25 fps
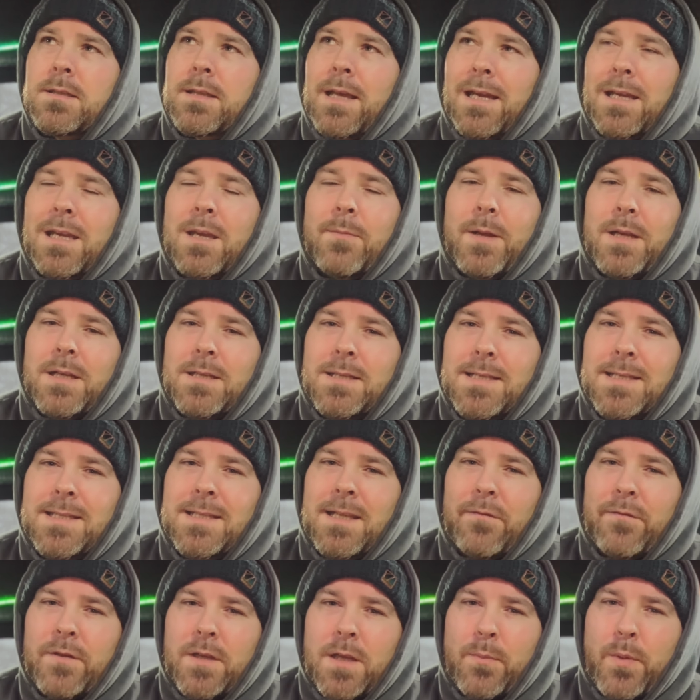That came in at
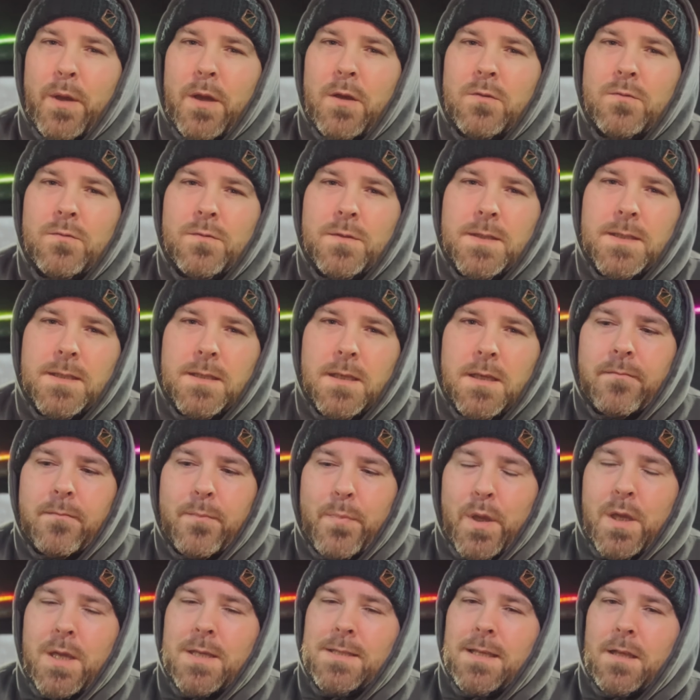£70,
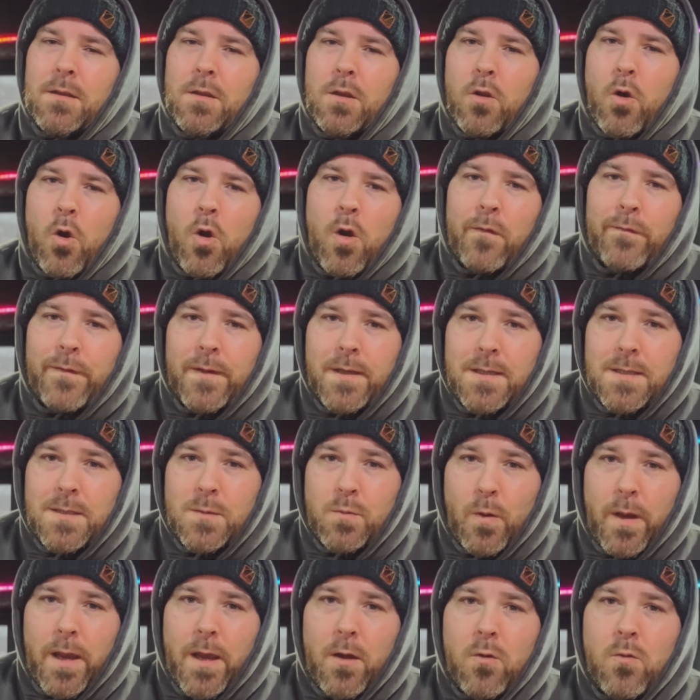because a lot of it as
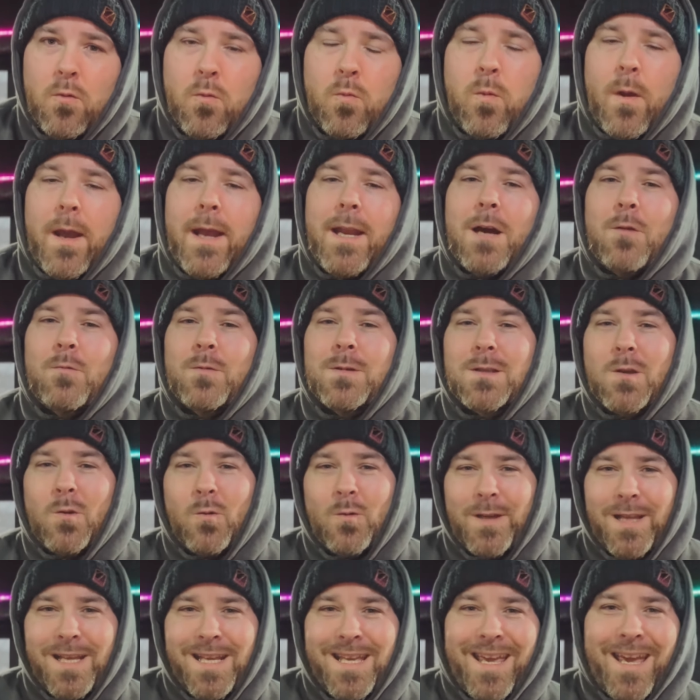well, when I was
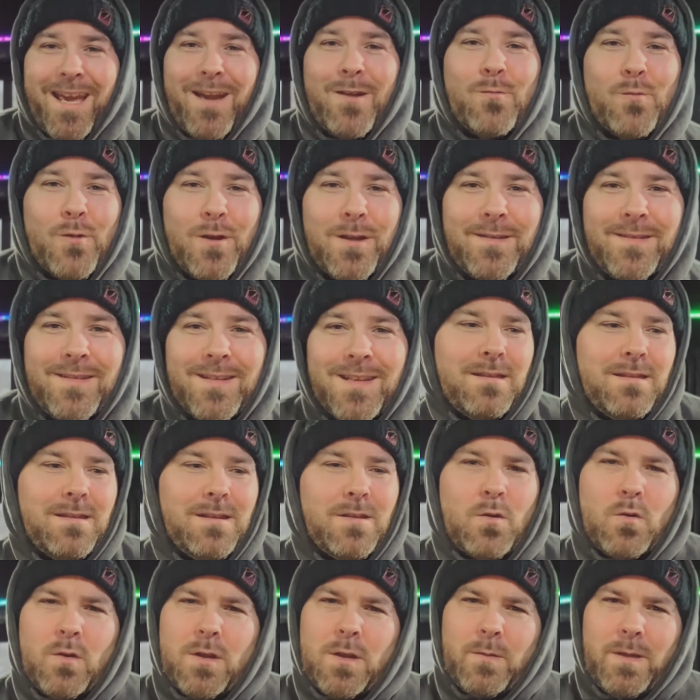going to get wood,
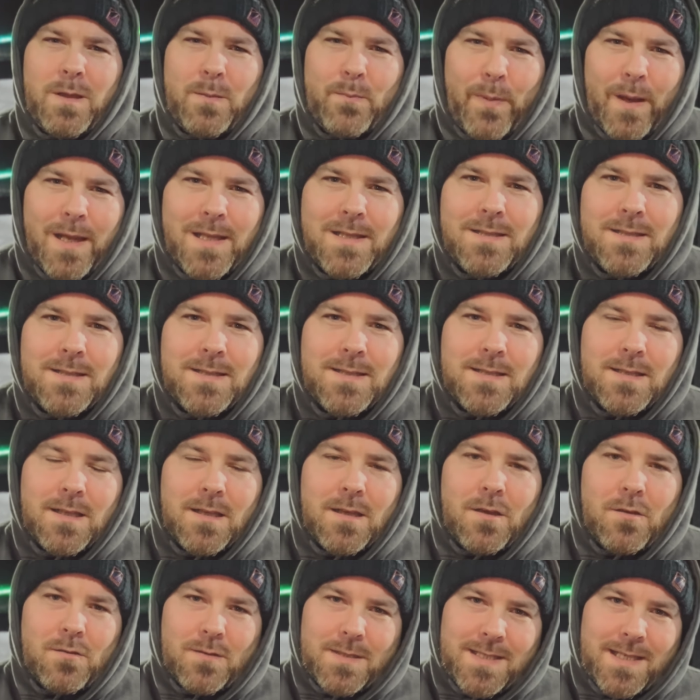you know the wee bins
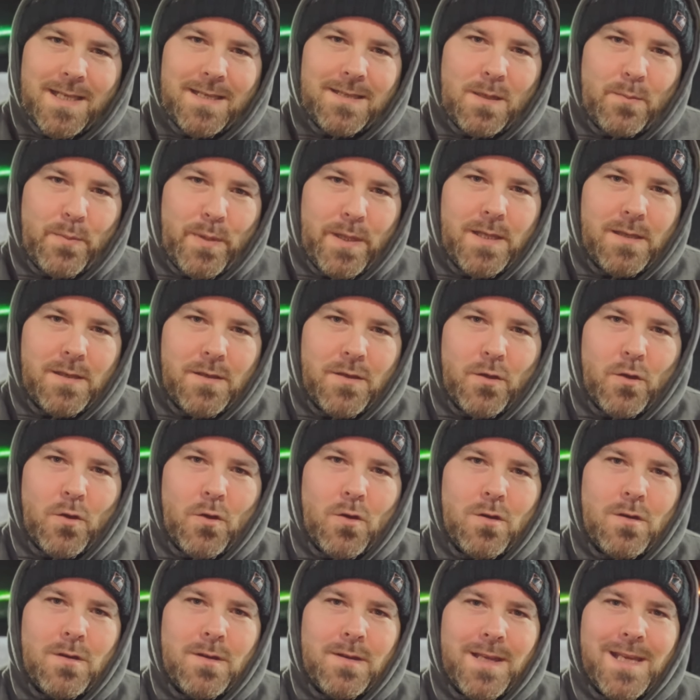outside of
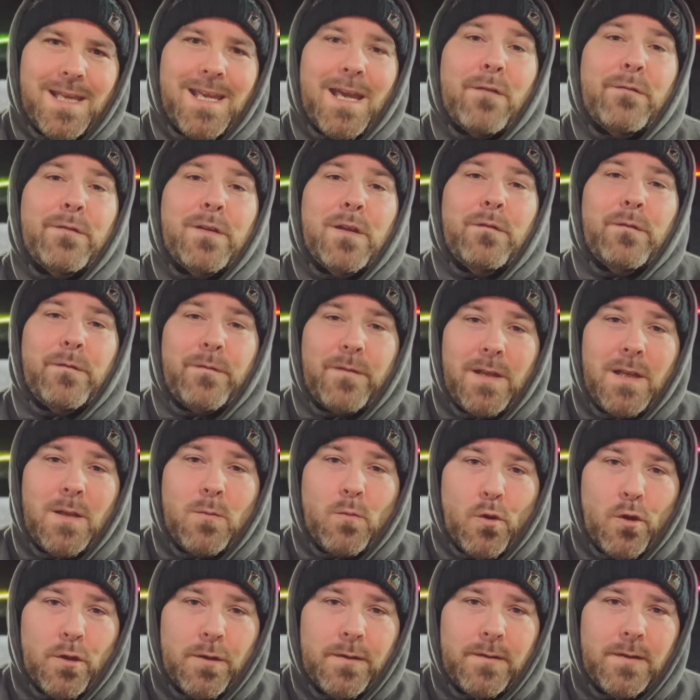B&Q, they give you free
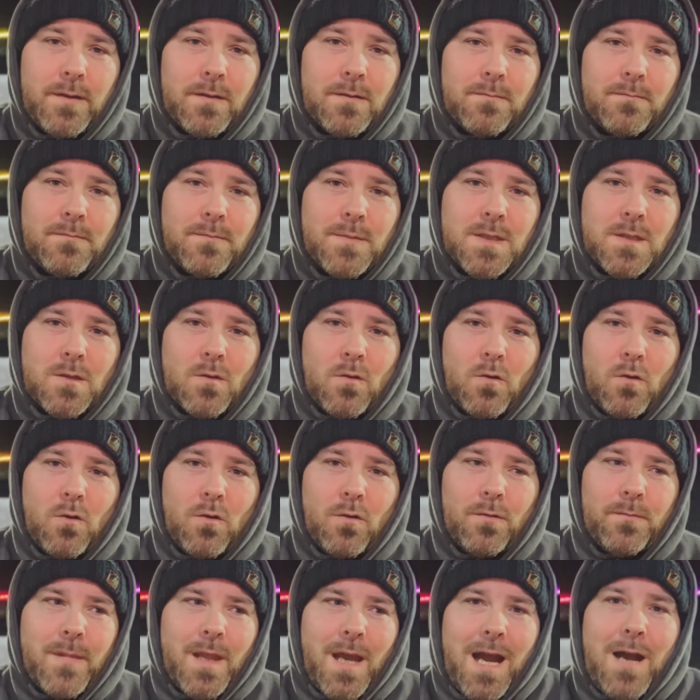wood.
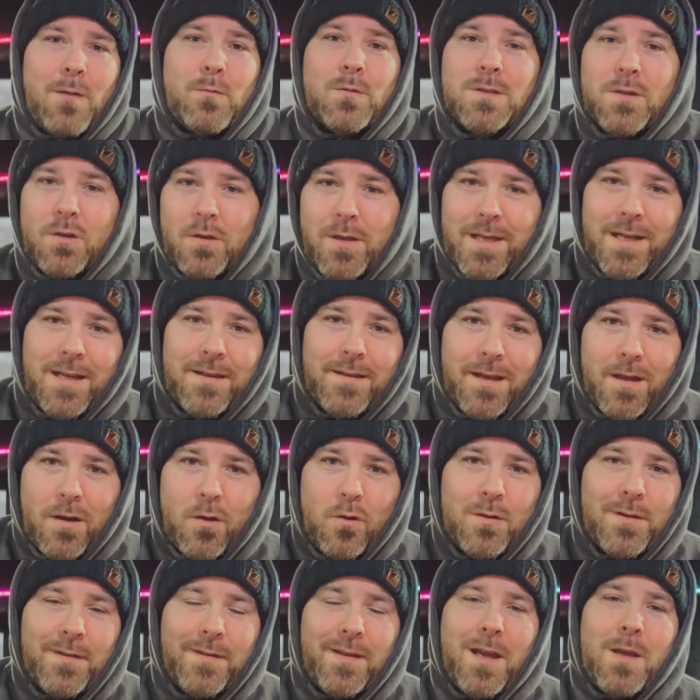So I was looking in there
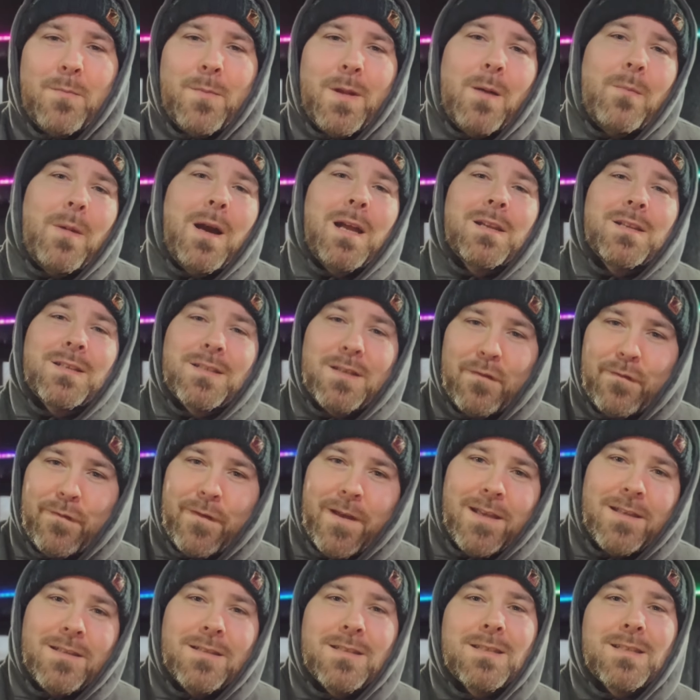all the time and I managed to
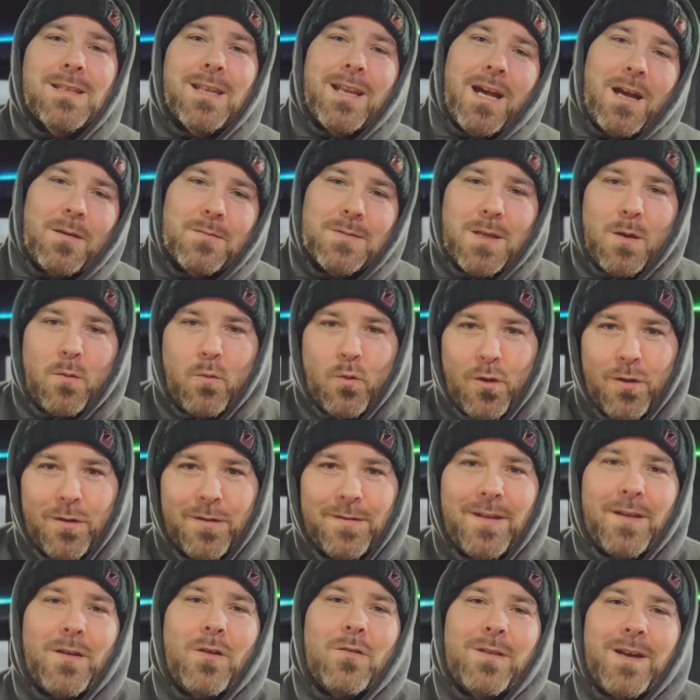find scraps of
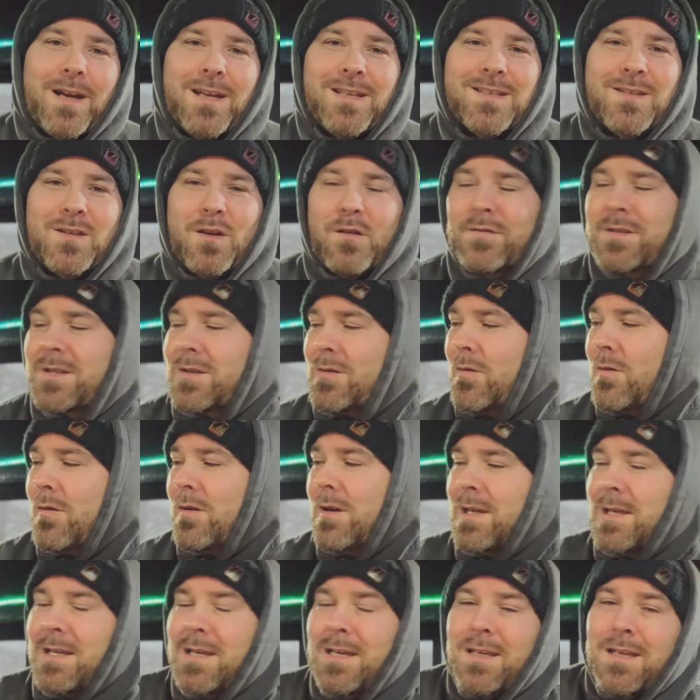wood and all that stuff, so
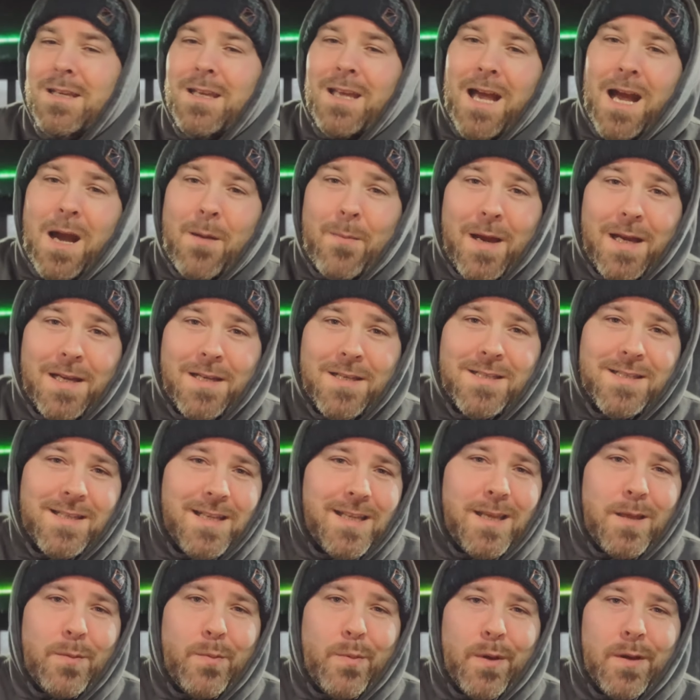I managed to
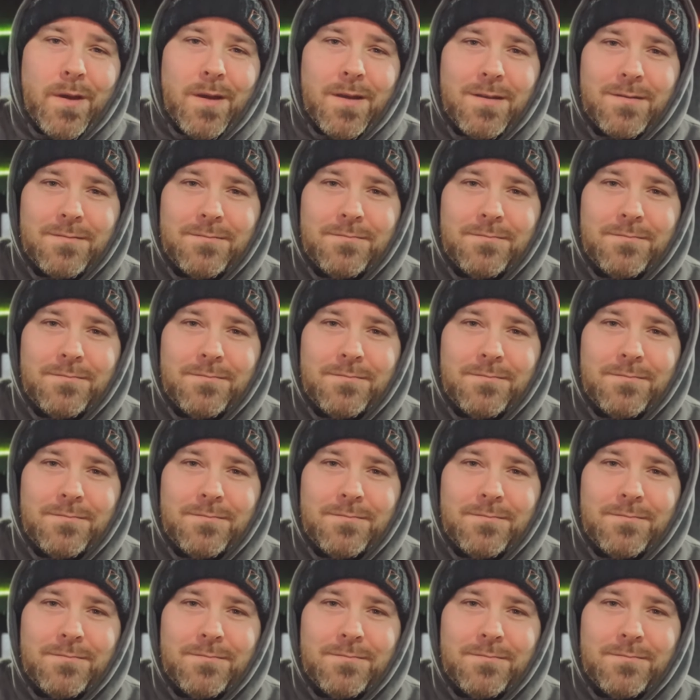keep it